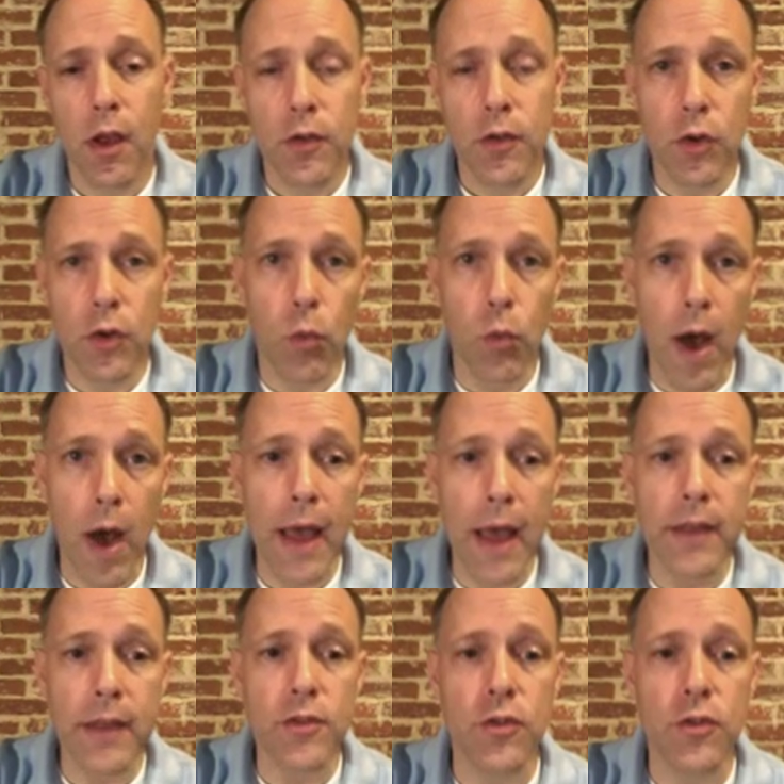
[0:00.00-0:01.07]
So y
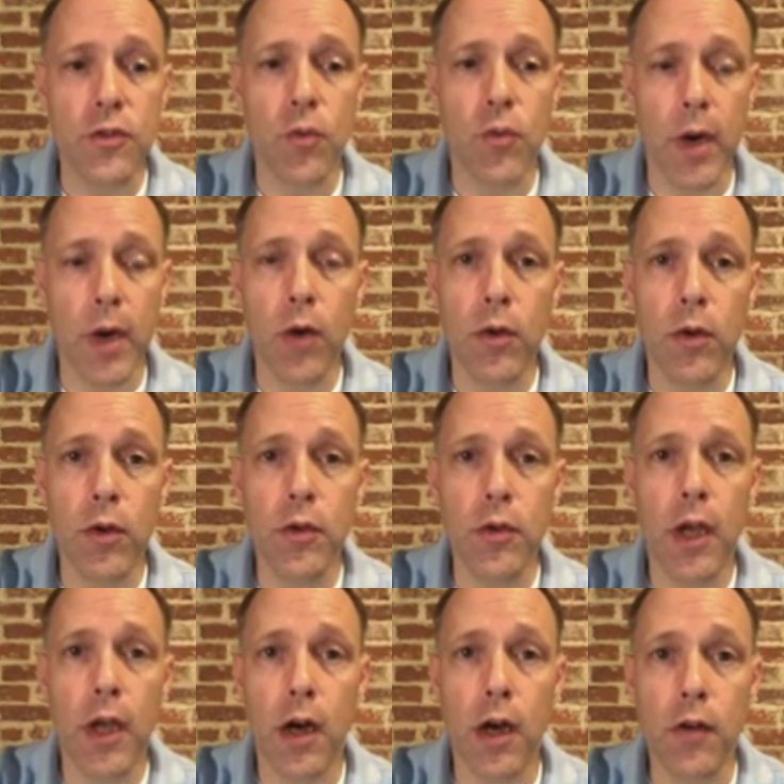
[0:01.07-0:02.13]
the square root
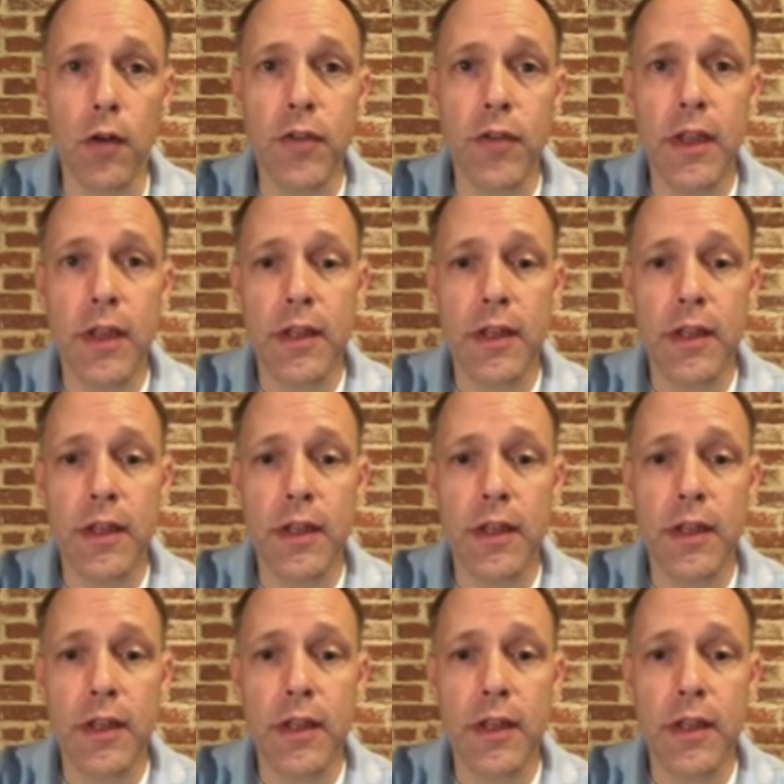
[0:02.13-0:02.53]
of